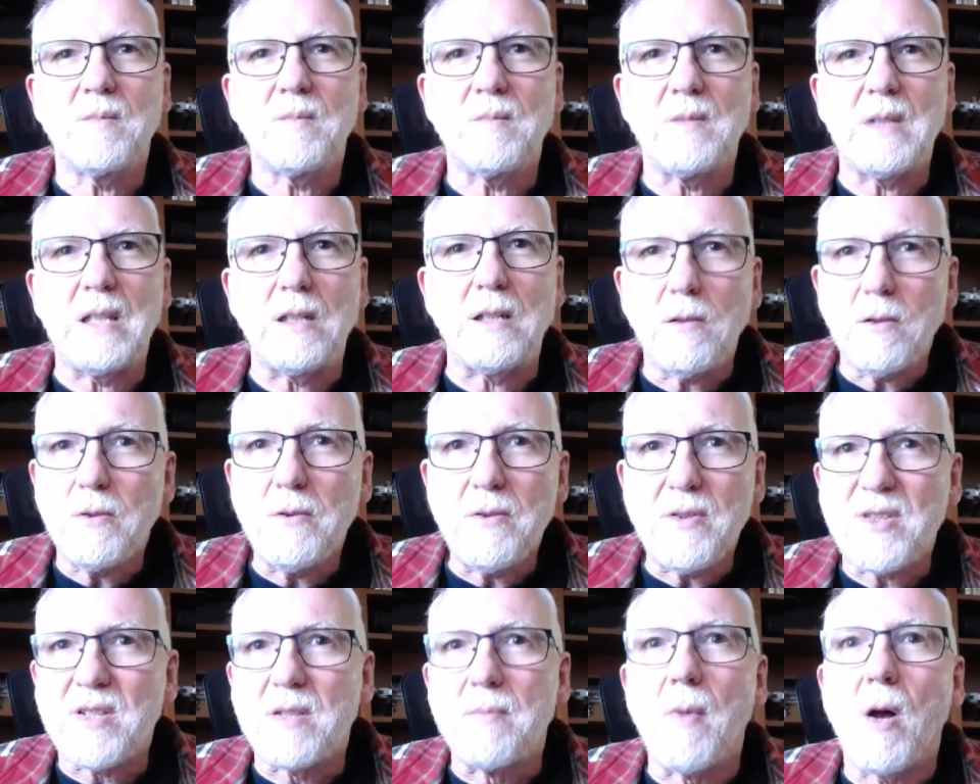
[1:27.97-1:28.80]

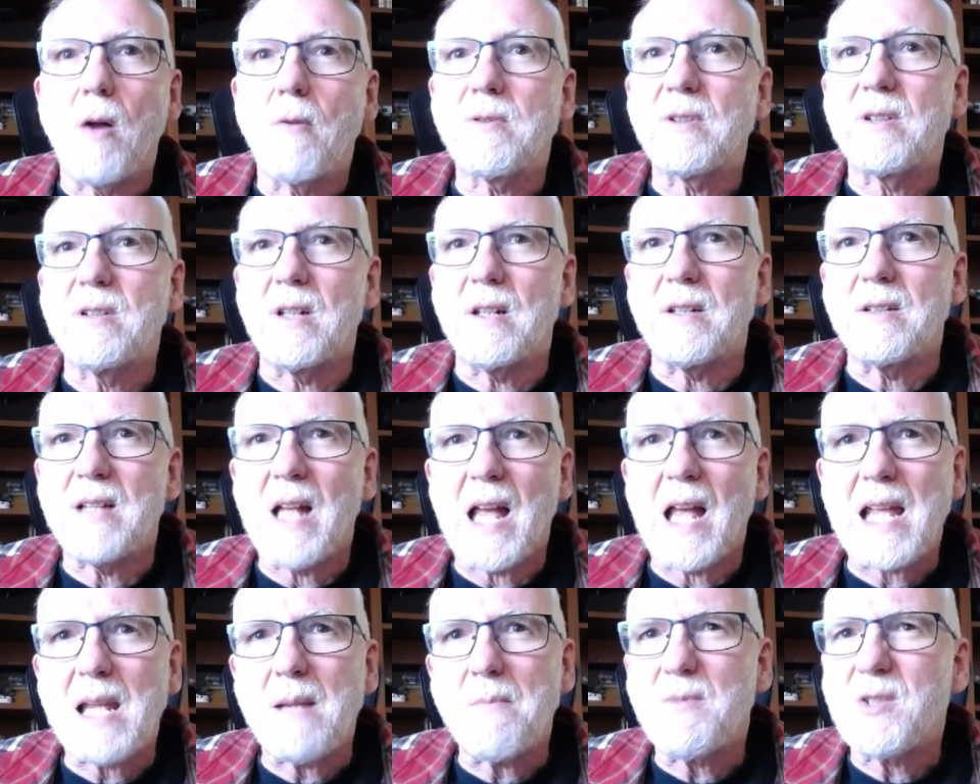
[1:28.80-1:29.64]
include some alternate
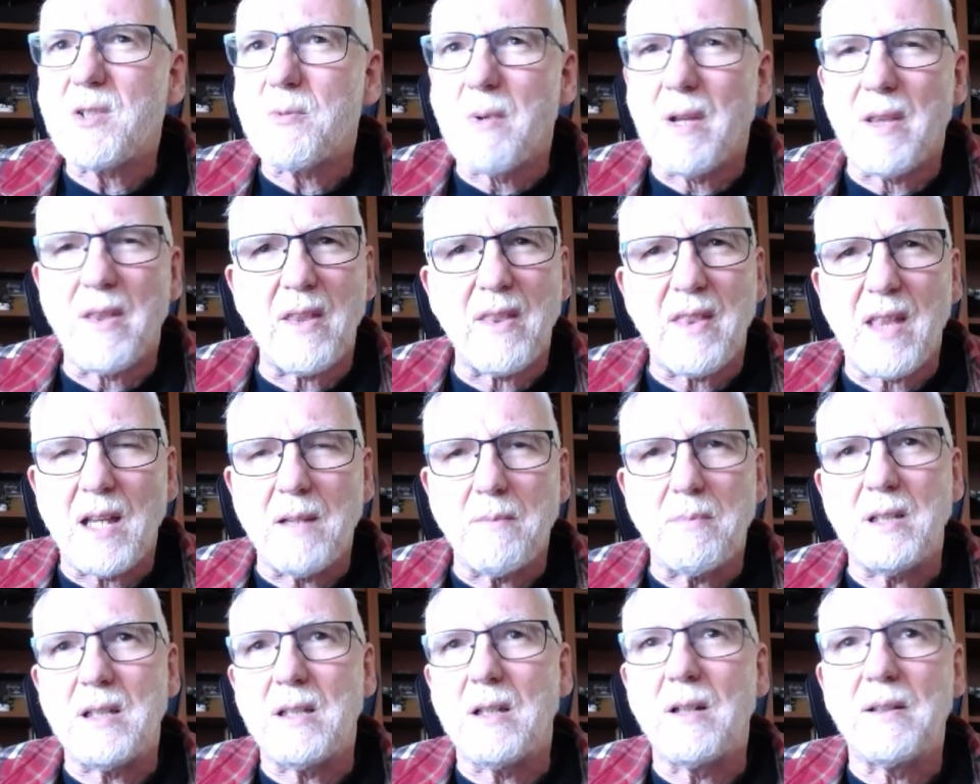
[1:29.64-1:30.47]
names, whether they
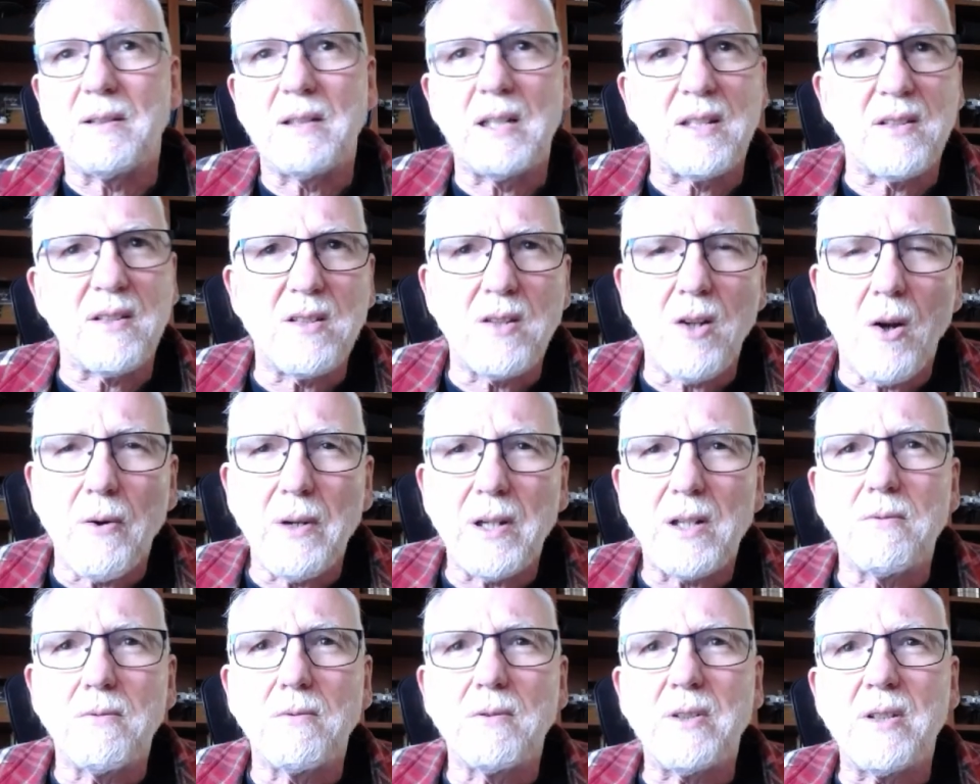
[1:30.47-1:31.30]
be a
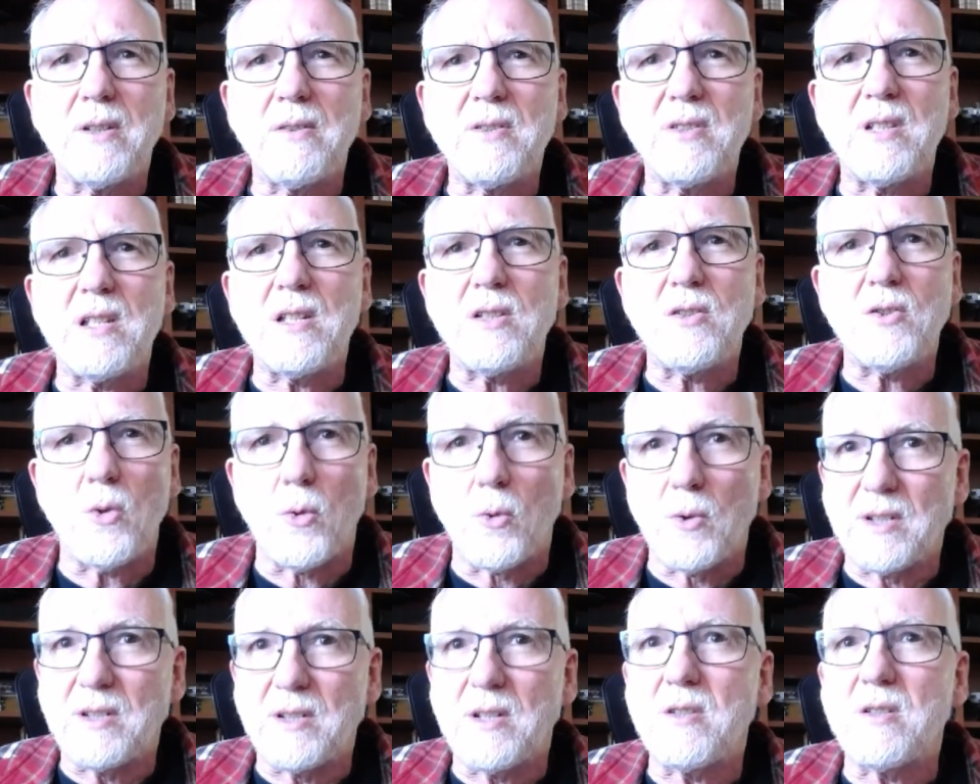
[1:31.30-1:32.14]
historical usage
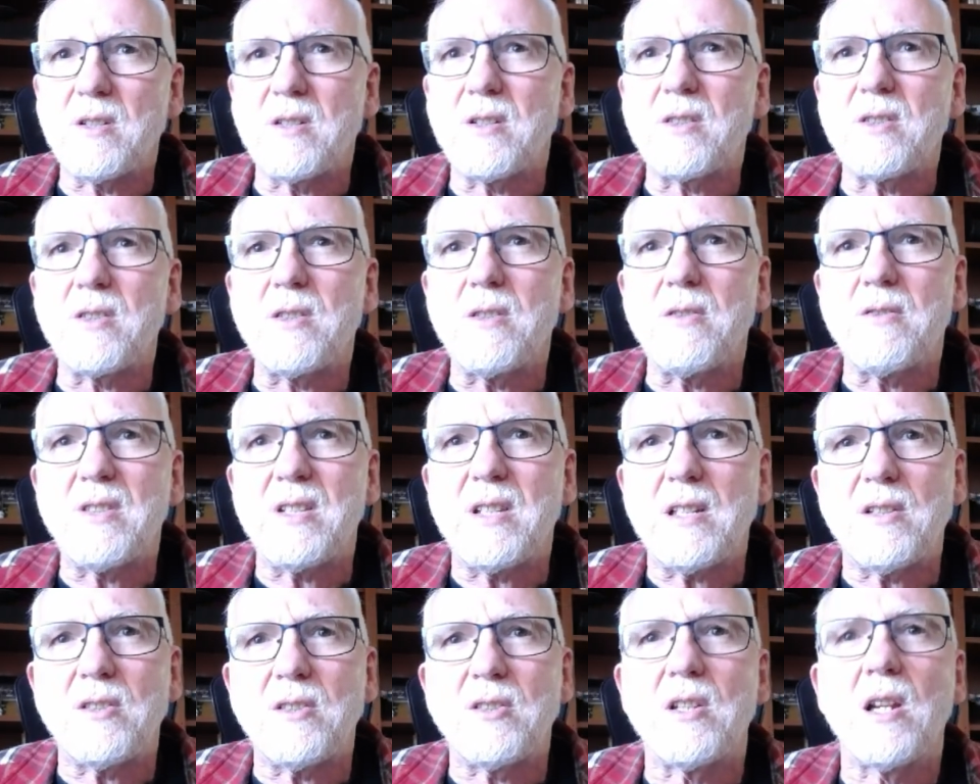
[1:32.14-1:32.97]
or indigenous
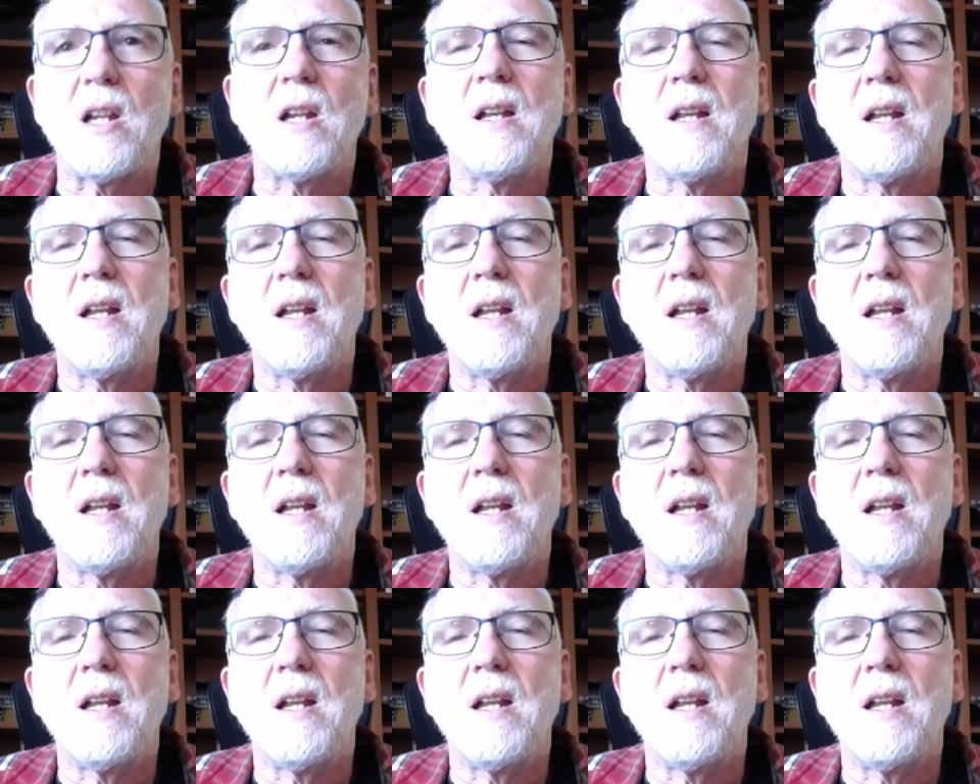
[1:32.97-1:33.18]
usage,